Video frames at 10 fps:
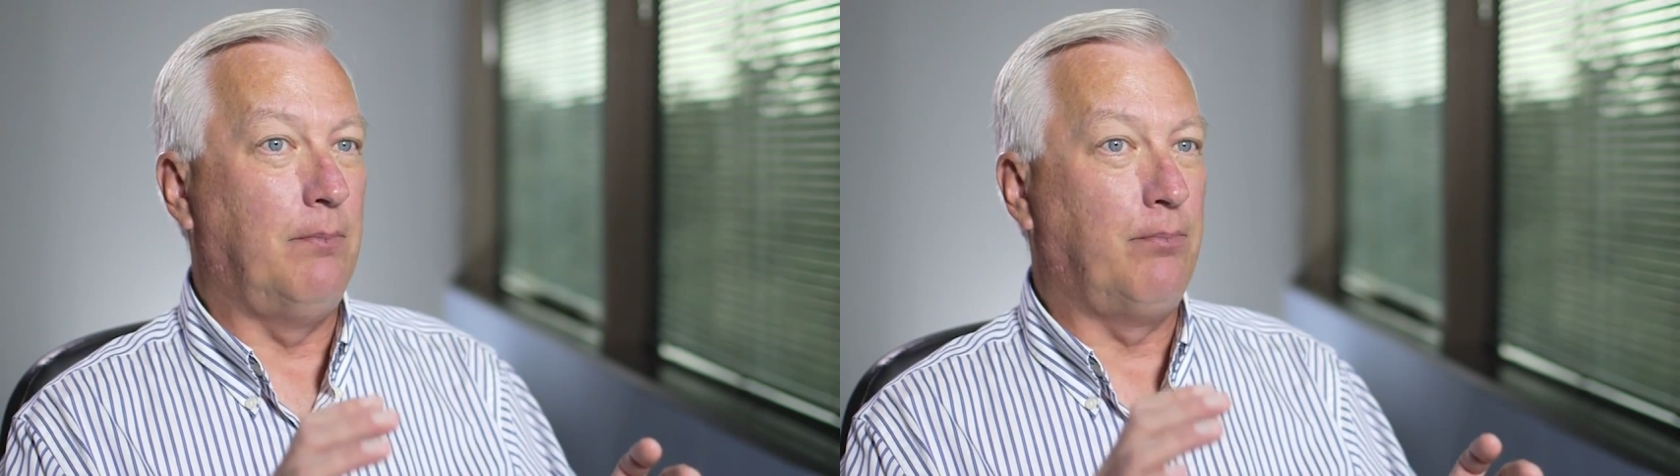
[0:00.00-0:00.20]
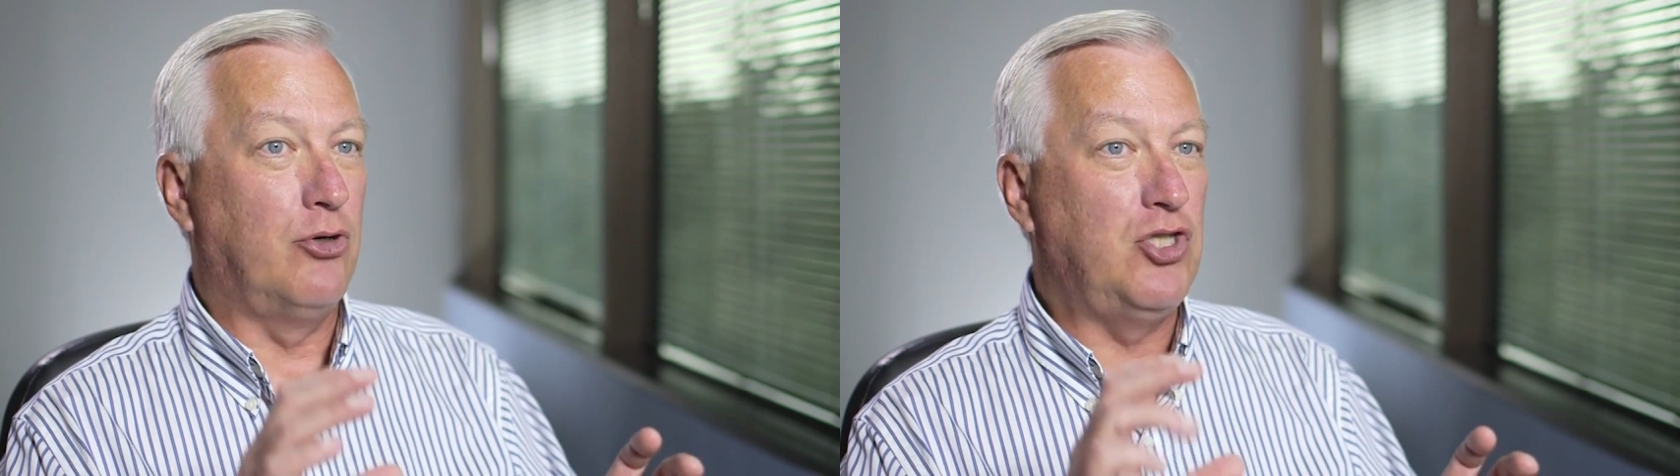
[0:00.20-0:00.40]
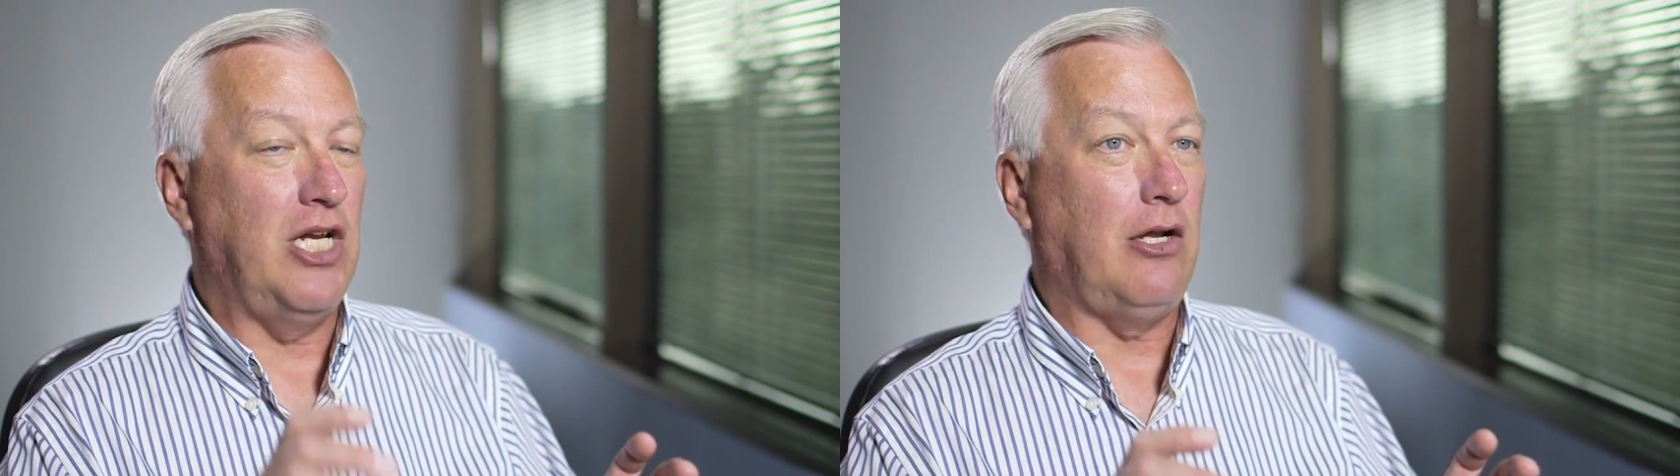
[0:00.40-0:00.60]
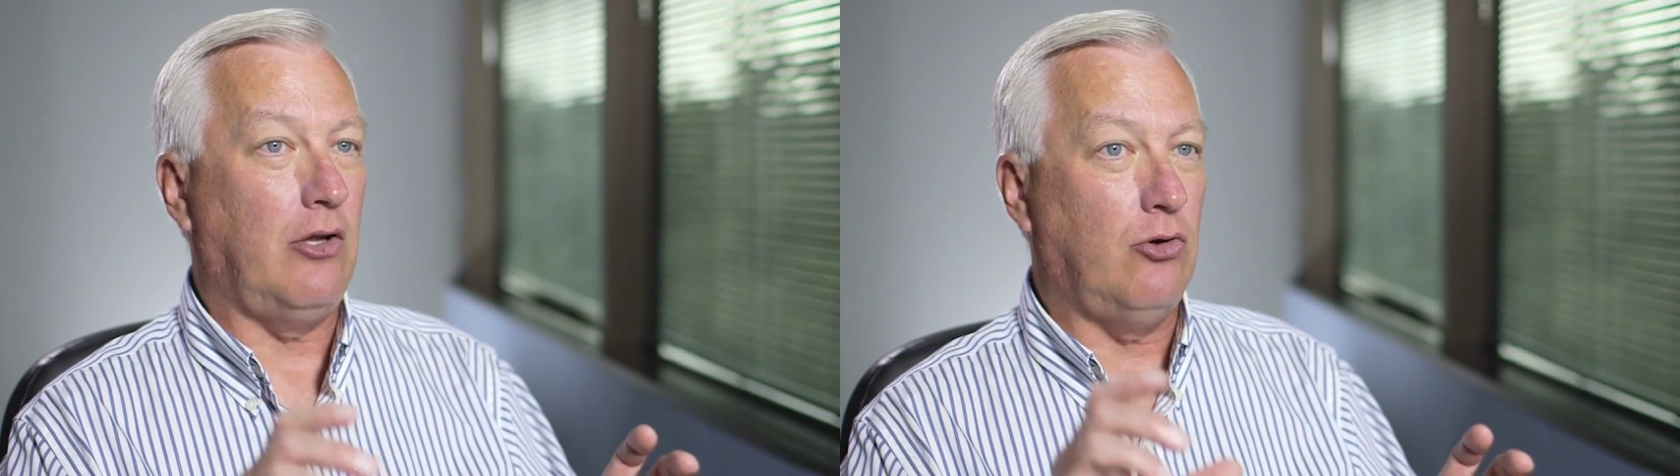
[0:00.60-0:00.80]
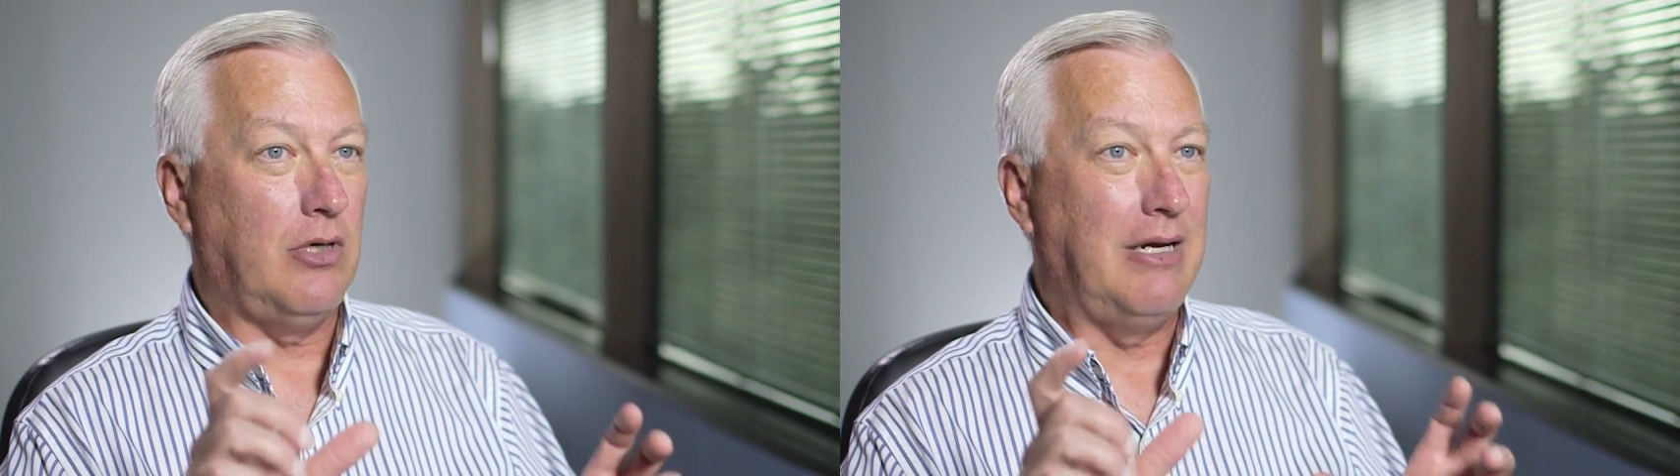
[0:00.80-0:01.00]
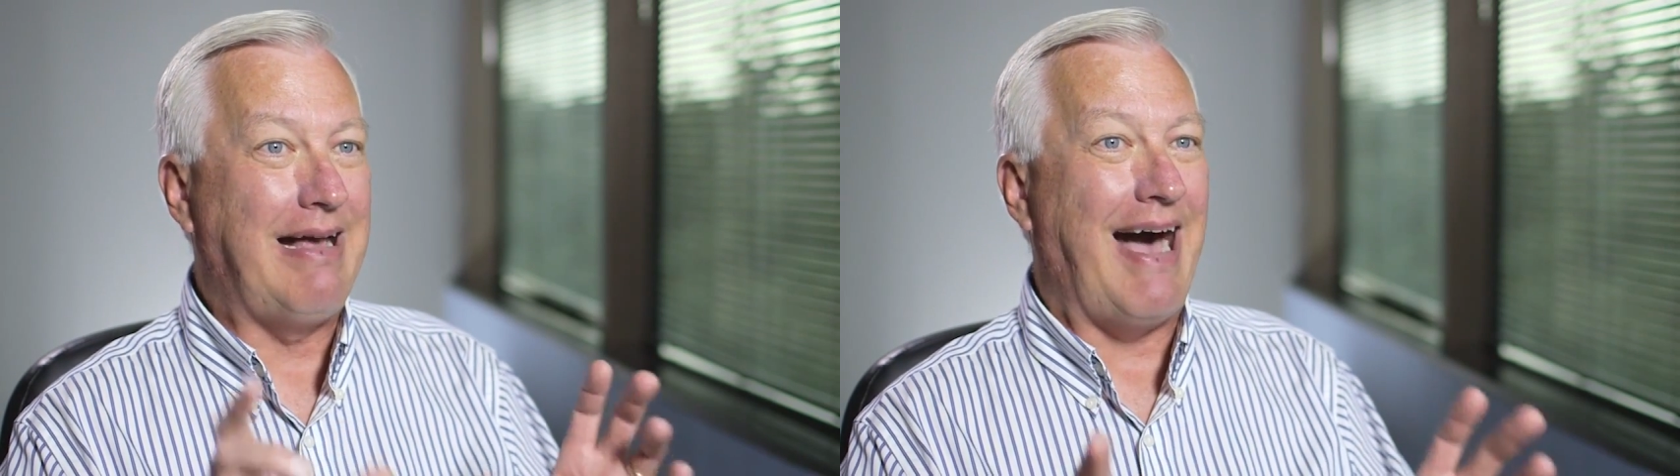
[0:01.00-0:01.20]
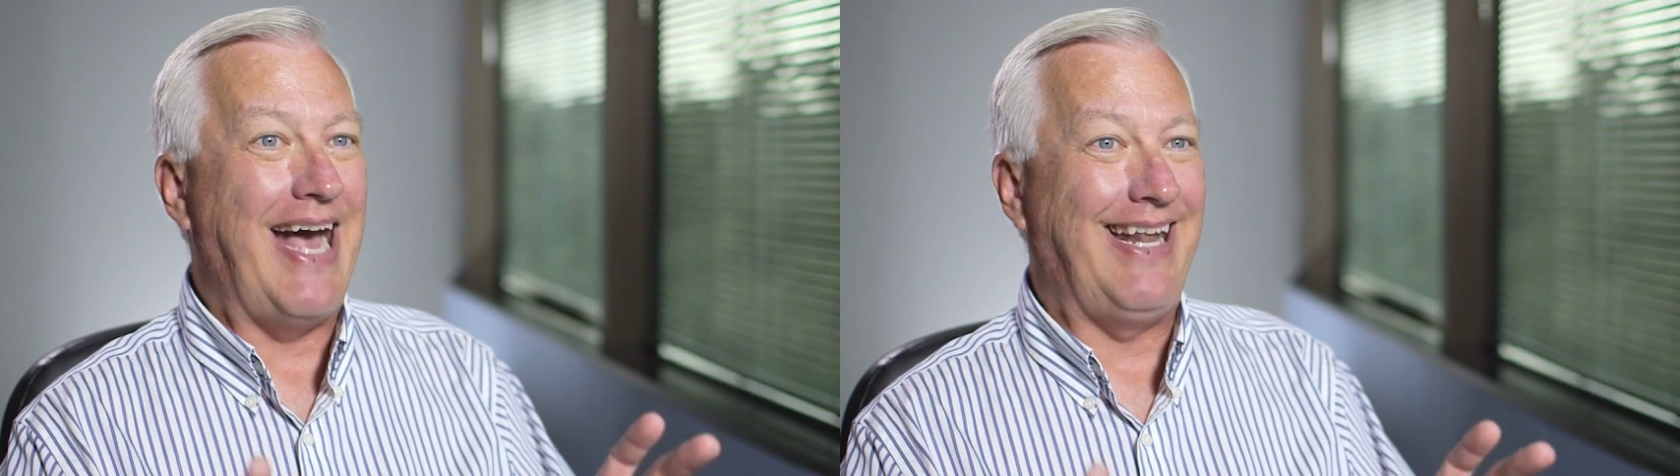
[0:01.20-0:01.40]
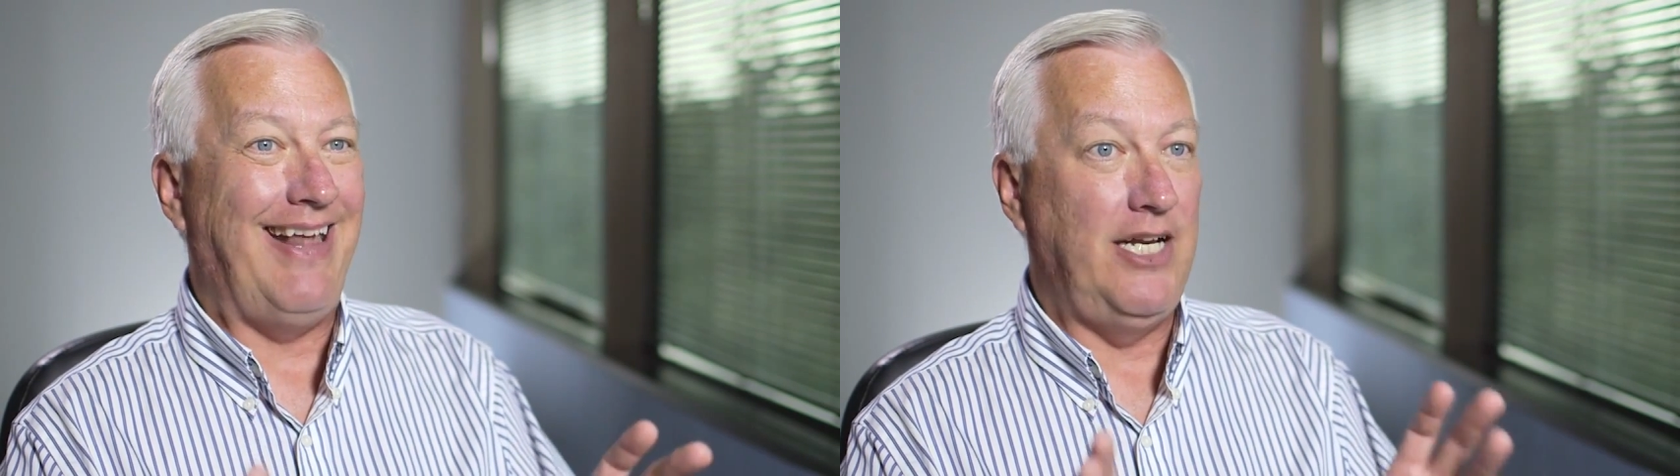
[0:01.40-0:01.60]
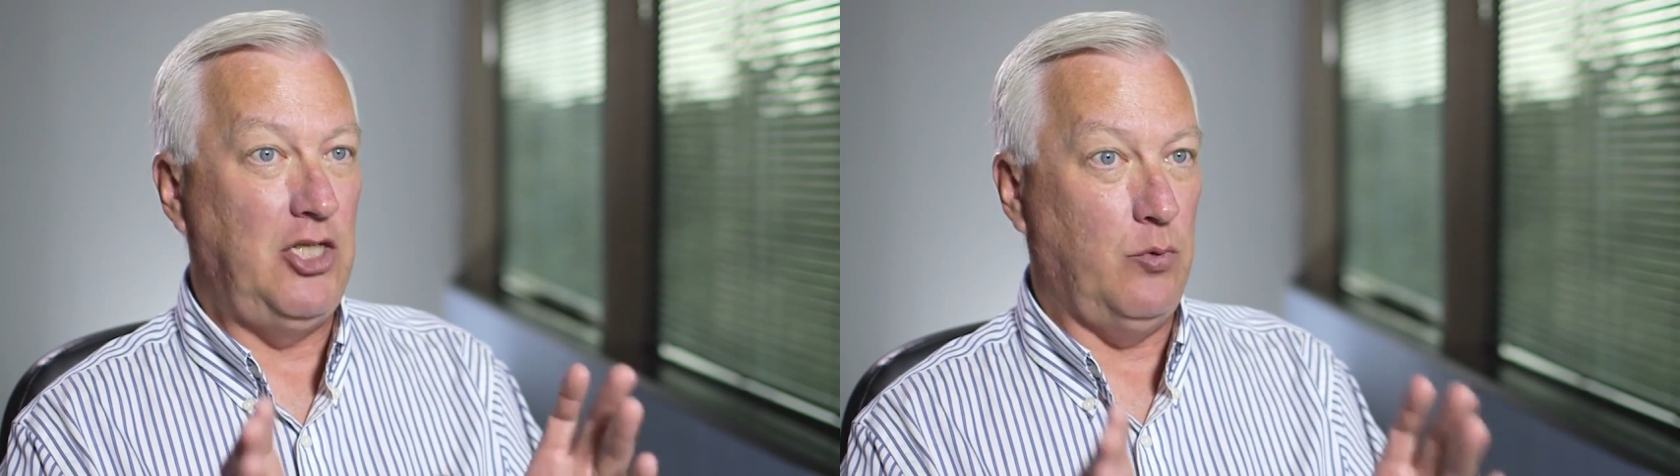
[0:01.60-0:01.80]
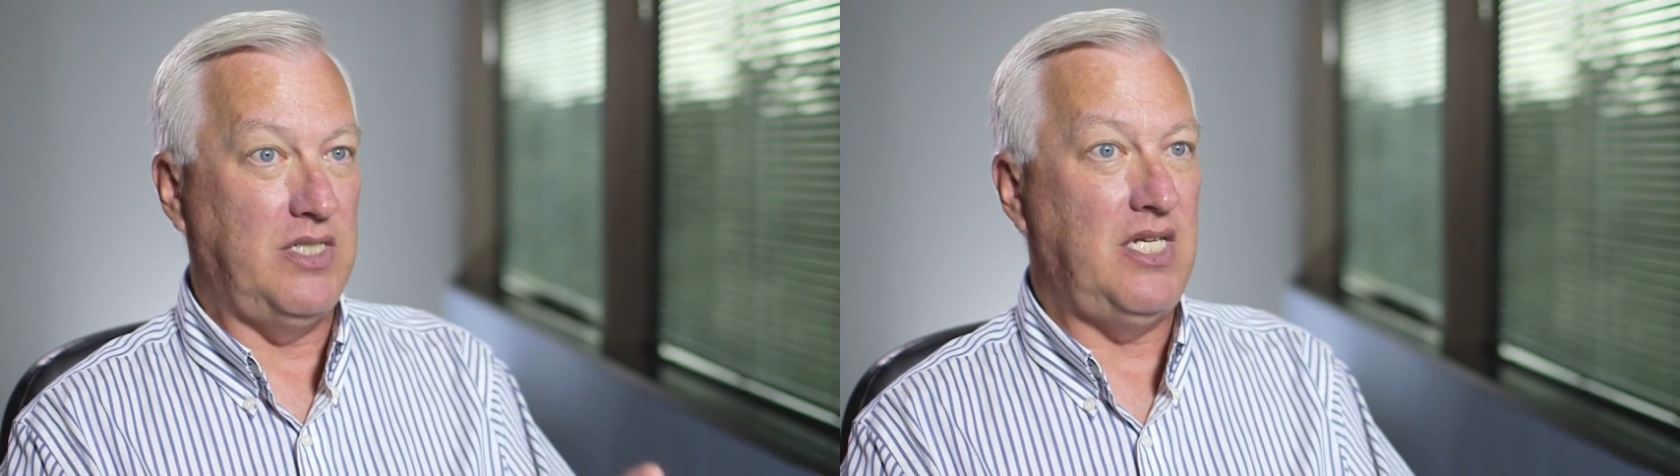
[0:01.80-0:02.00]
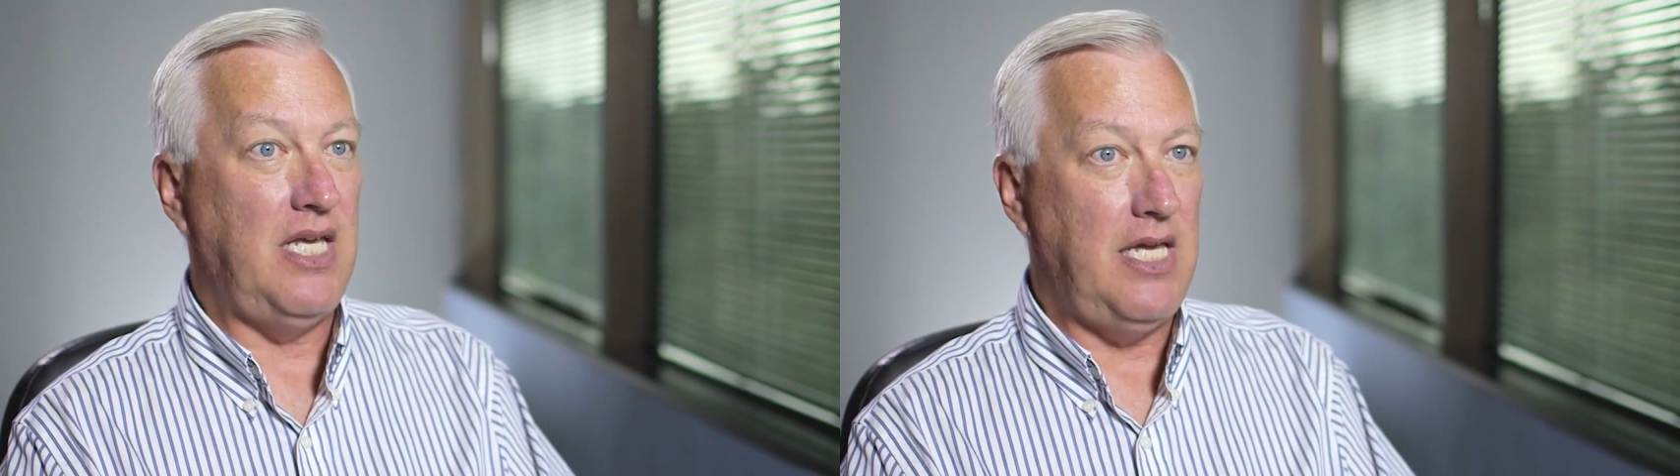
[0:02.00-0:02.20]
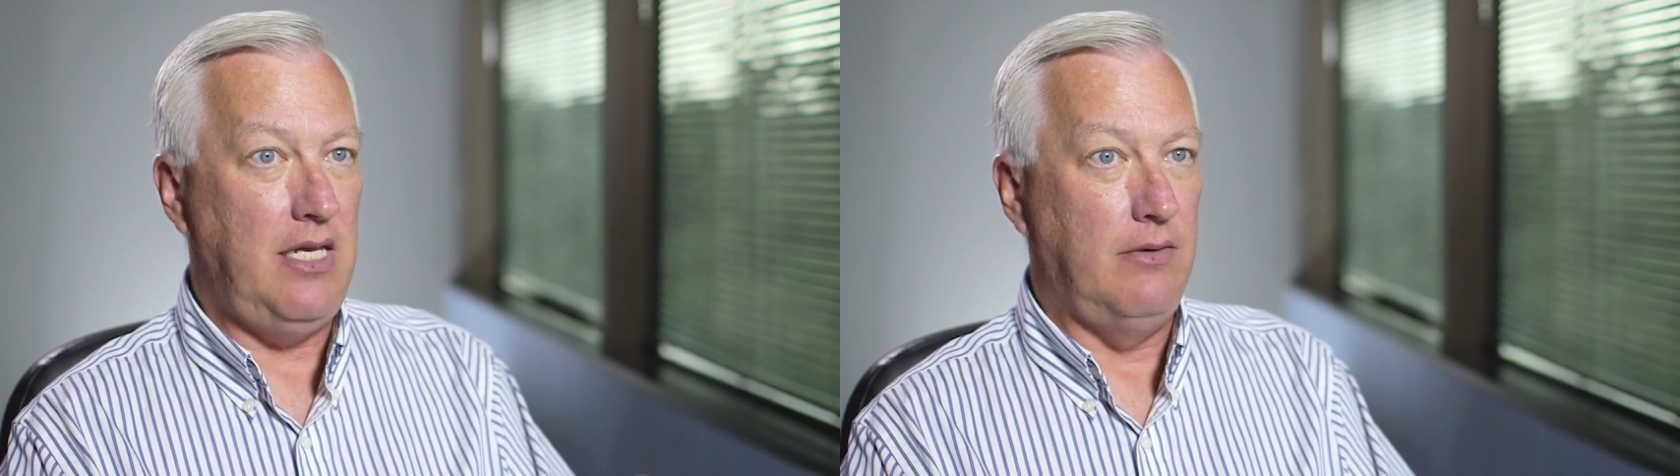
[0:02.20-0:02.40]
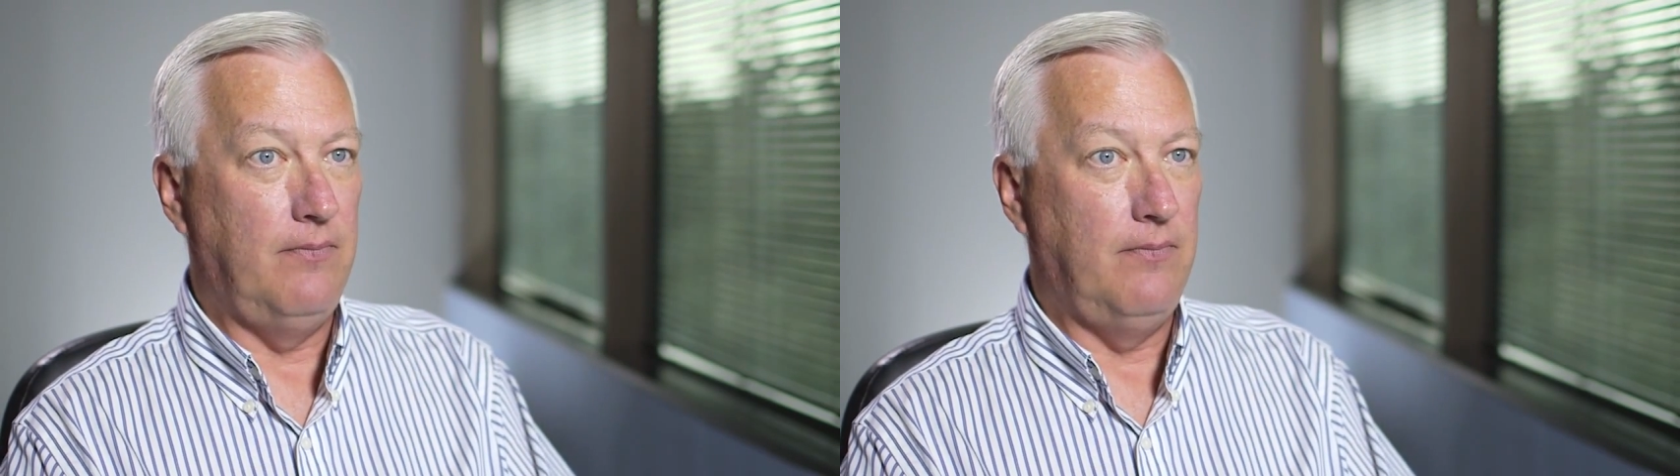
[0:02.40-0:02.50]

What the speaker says: particular guideline to a T,